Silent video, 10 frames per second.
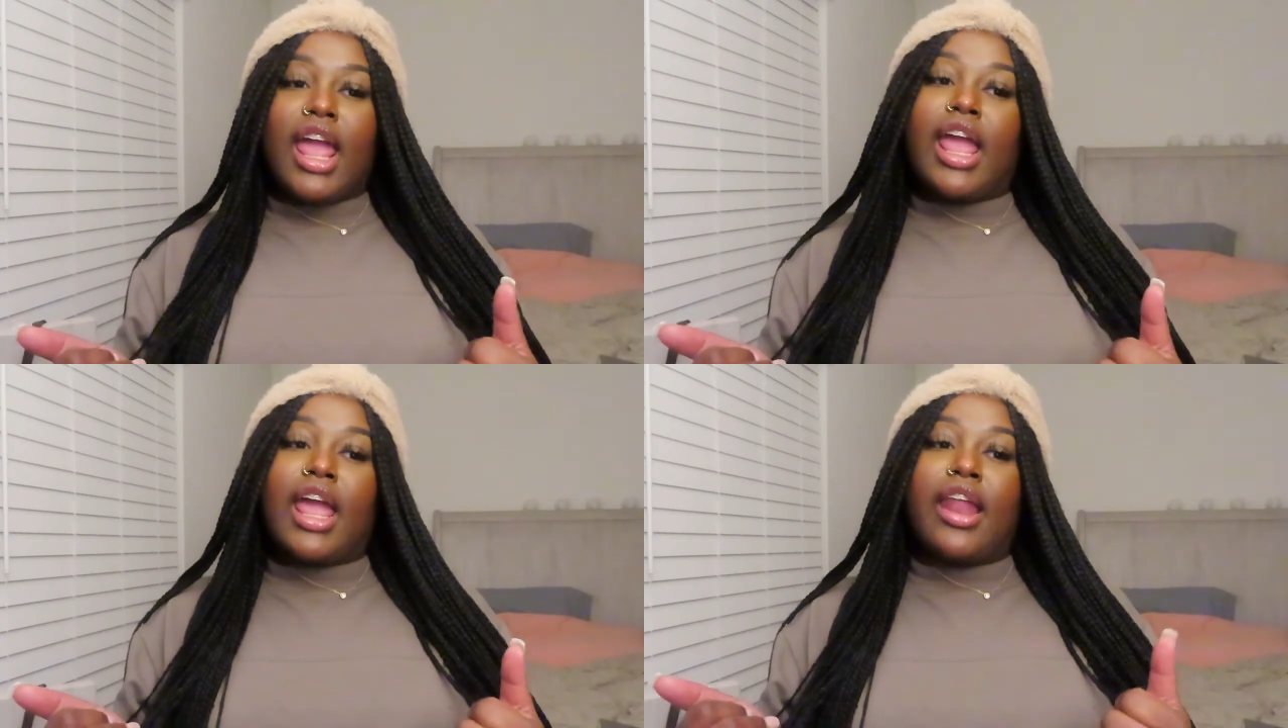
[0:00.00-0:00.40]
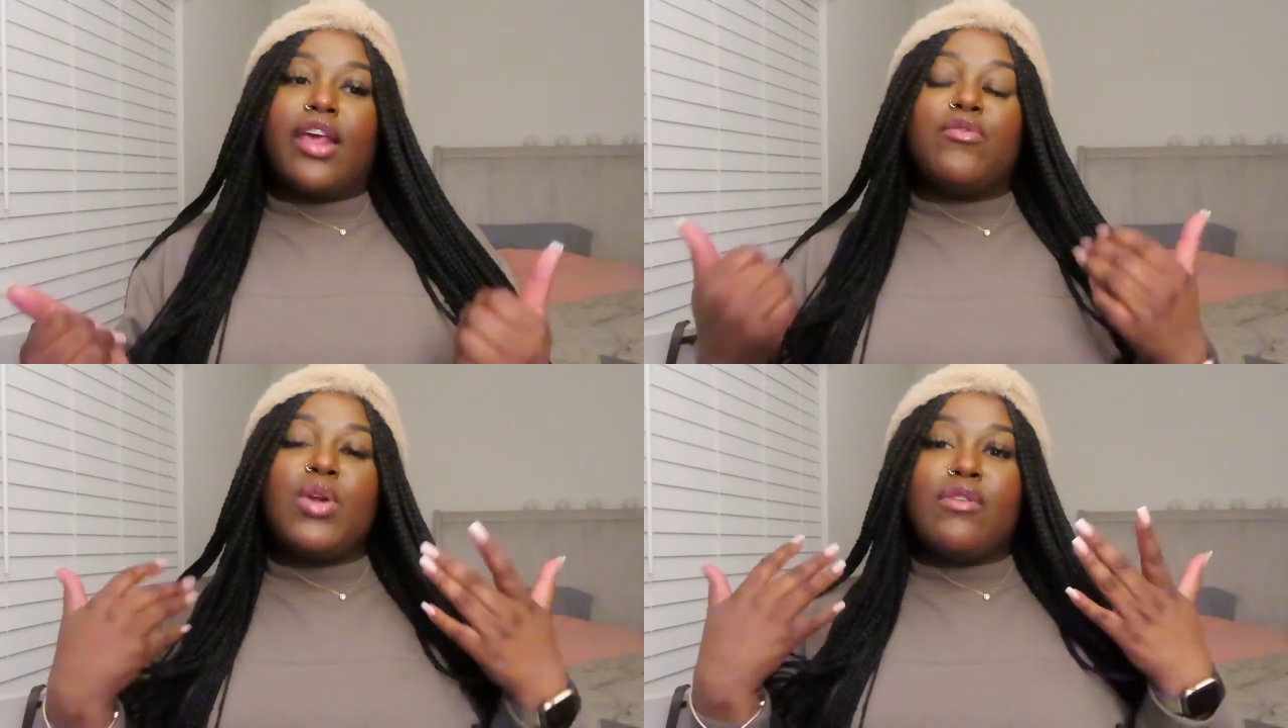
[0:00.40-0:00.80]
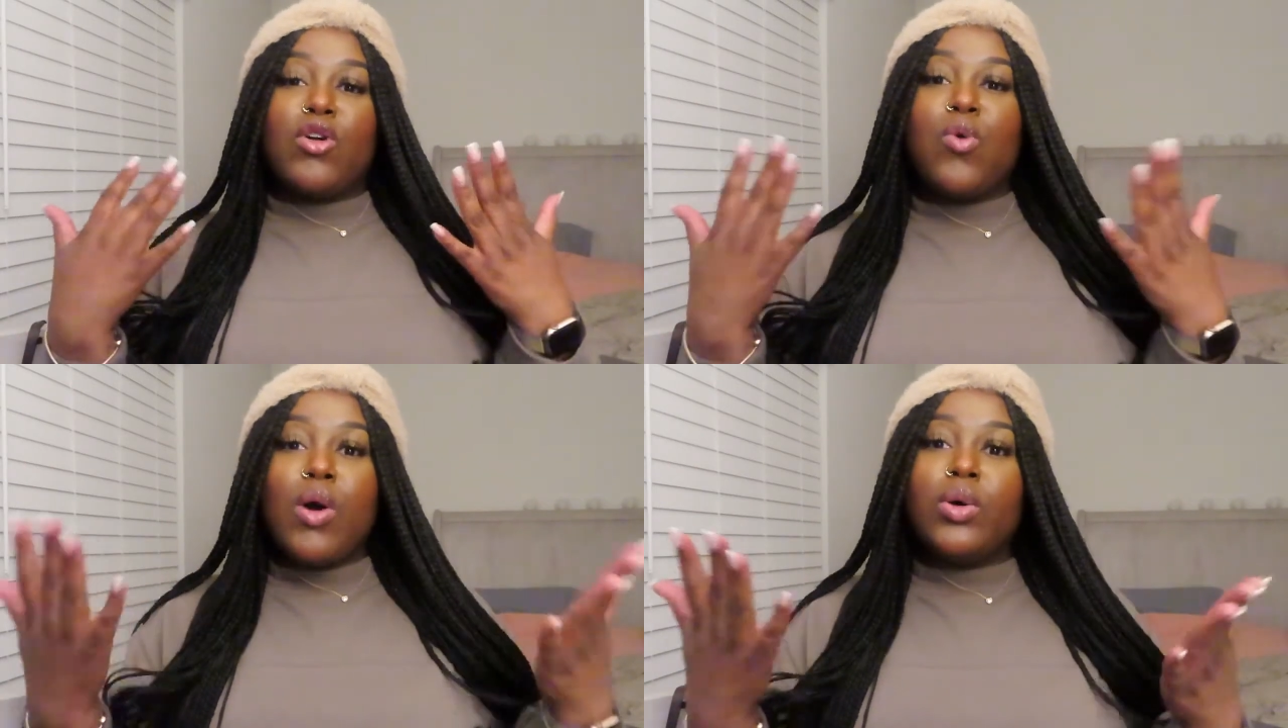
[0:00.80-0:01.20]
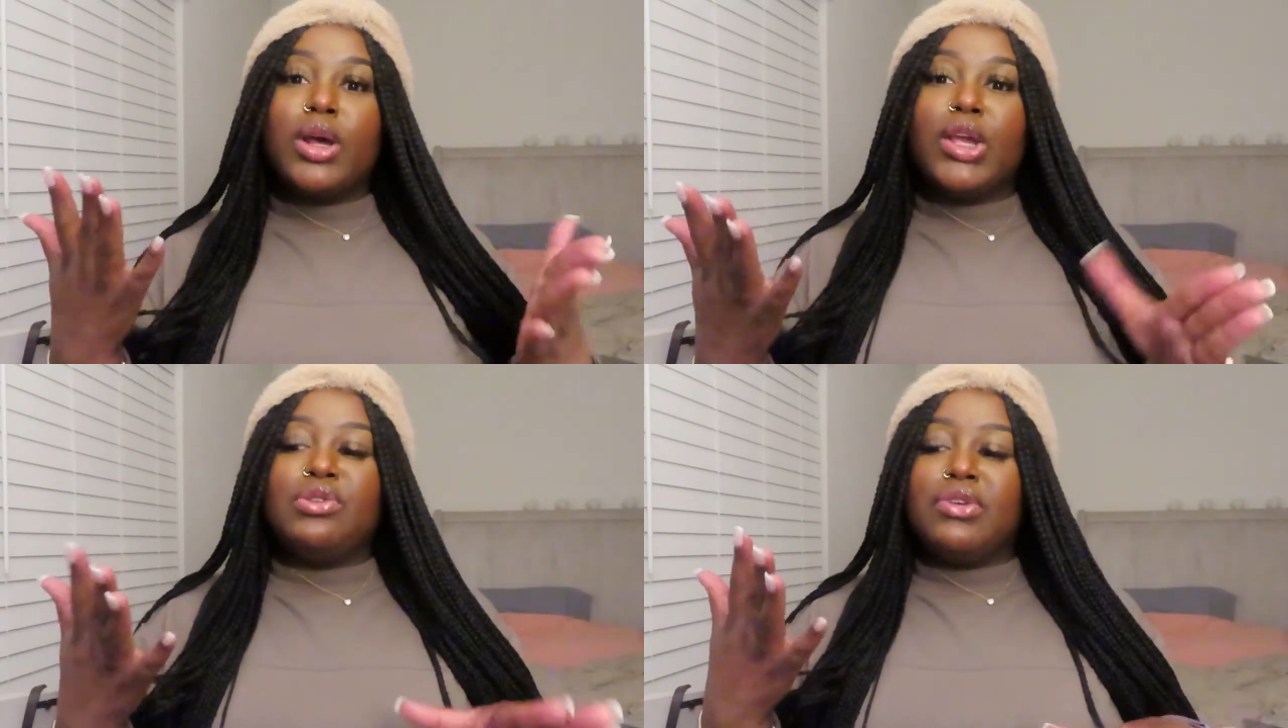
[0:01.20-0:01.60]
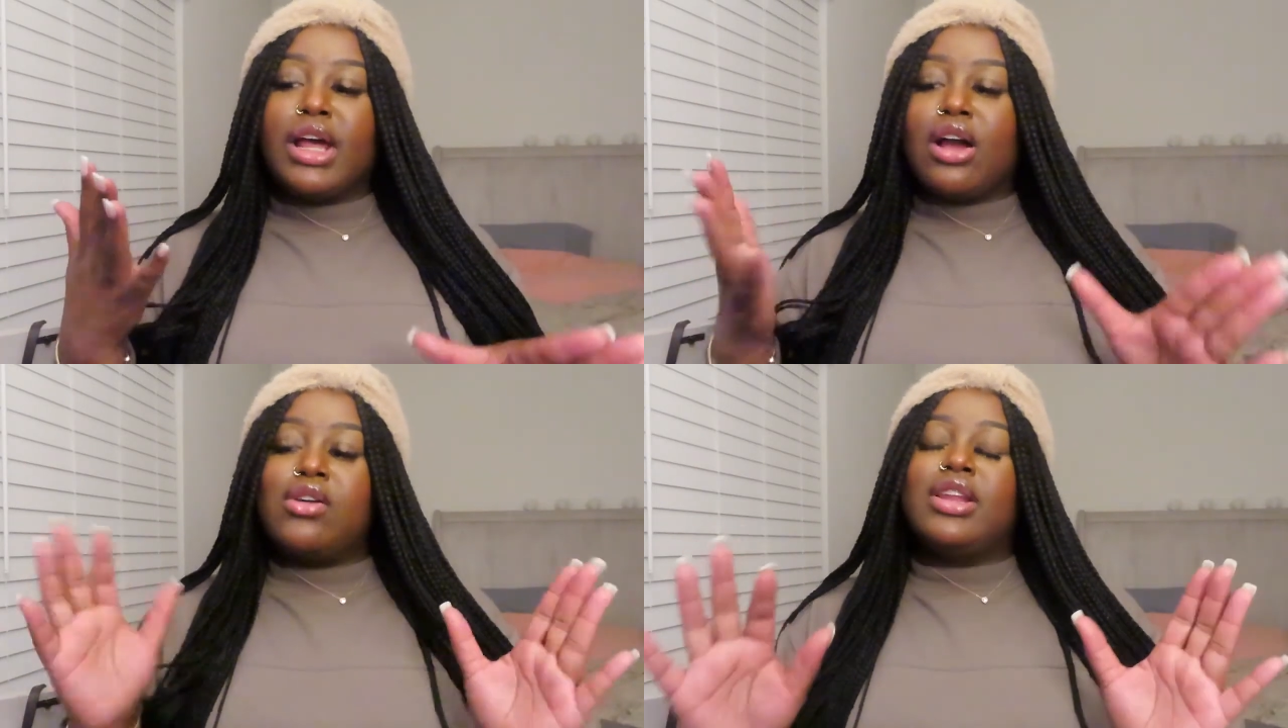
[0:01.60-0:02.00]
And if you have a quota, you feel
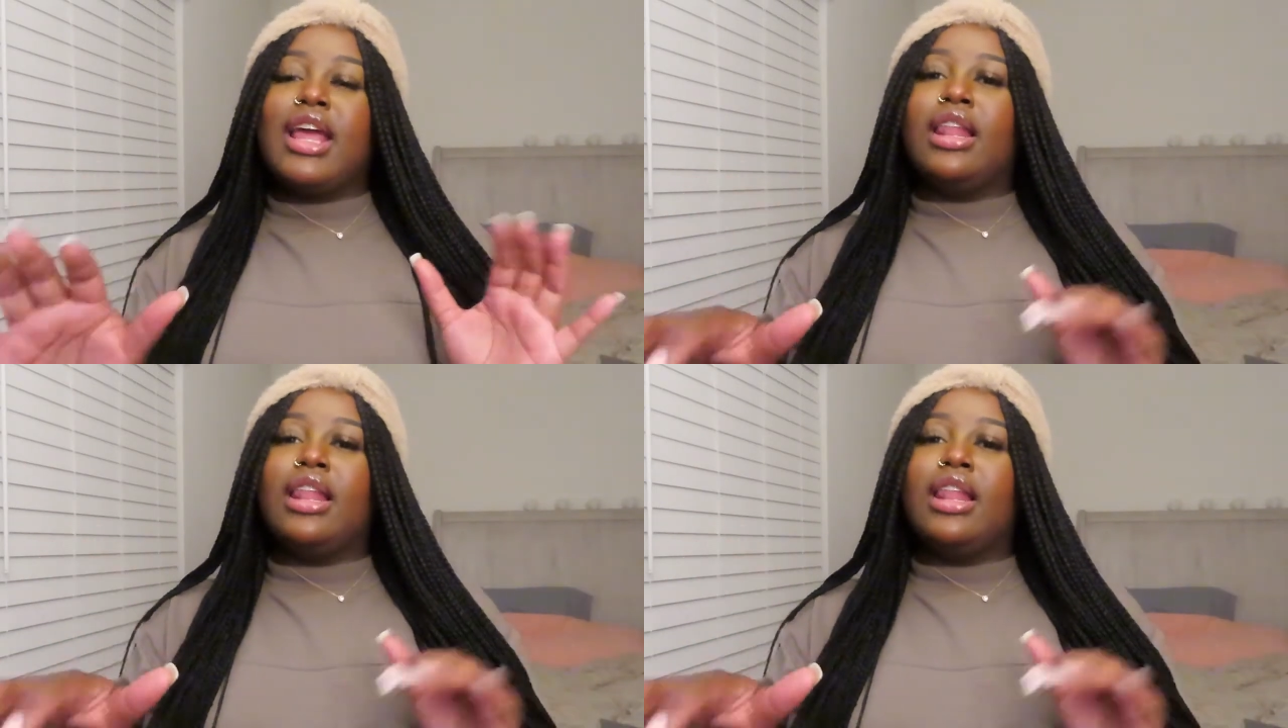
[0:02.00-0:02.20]
like, oh dang,